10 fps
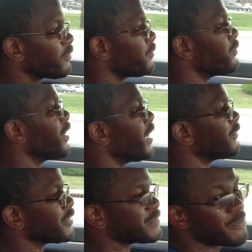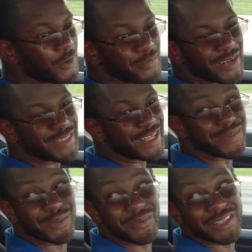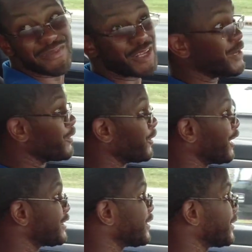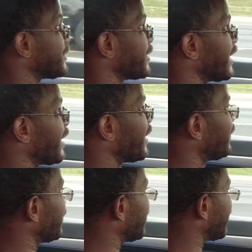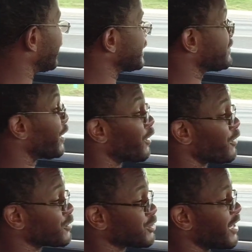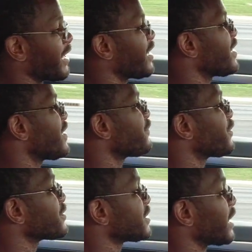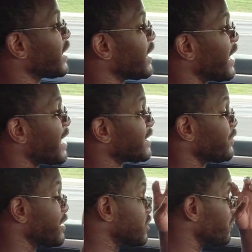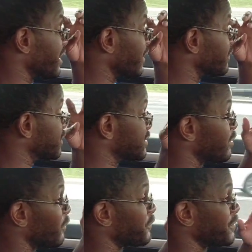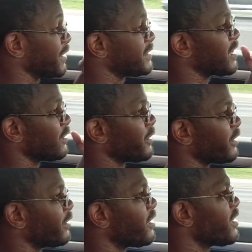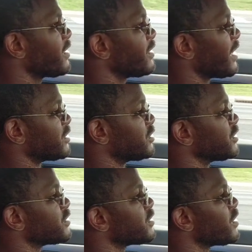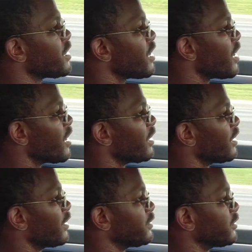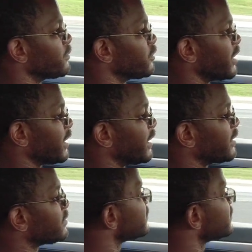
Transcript: I may have spoken about that in the previous video where I talked about how I feel like, at least in my all-track, feels like it activates when I'm just off of the accelerator, not just under braking.